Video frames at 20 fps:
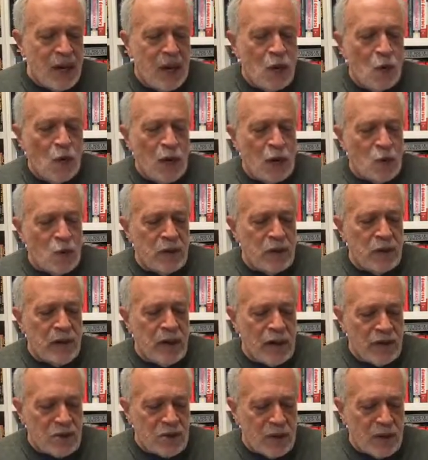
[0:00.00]
What were the
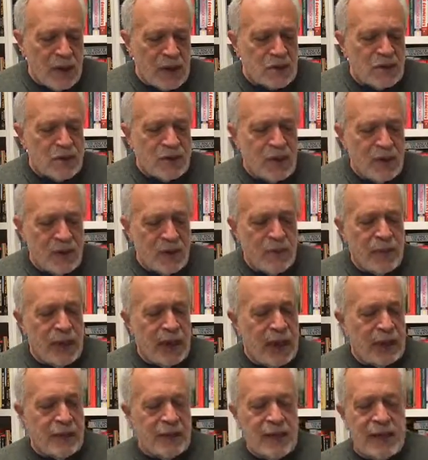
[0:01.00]
consequences, good or
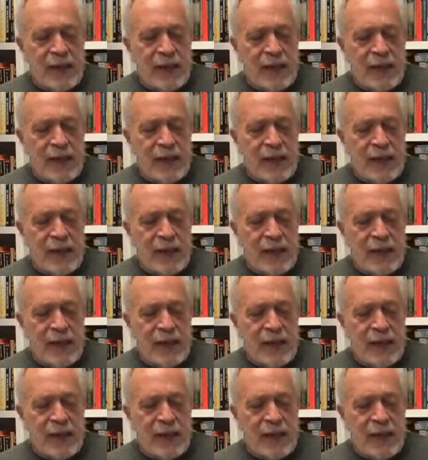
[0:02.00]
bad?